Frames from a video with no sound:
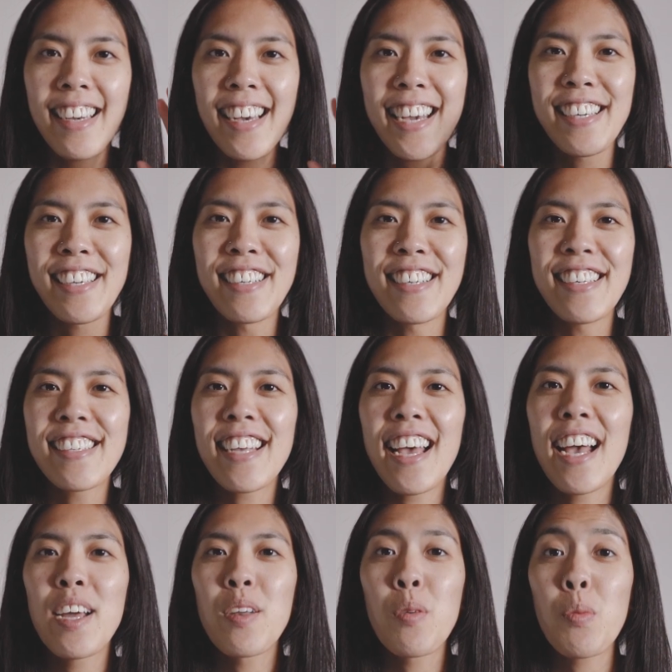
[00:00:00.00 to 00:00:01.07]
Hey guys,
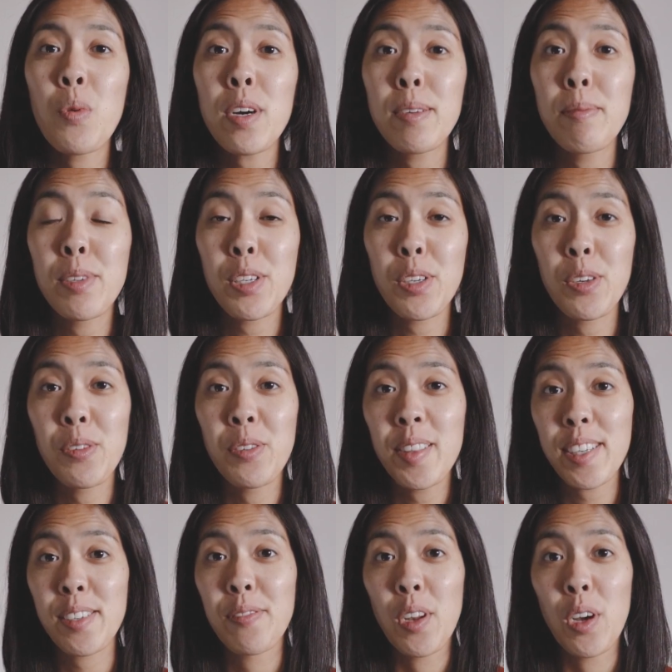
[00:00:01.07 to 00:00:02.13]
and welcome to
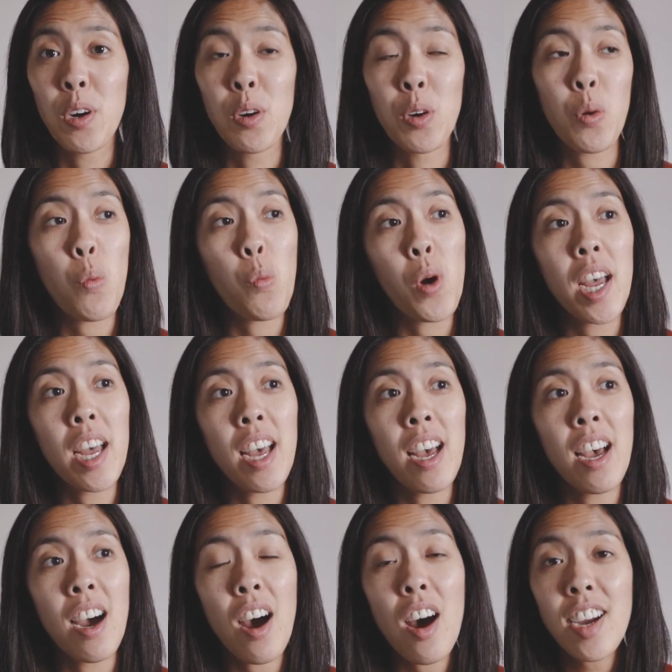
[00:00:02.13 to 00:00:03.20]
this vlog where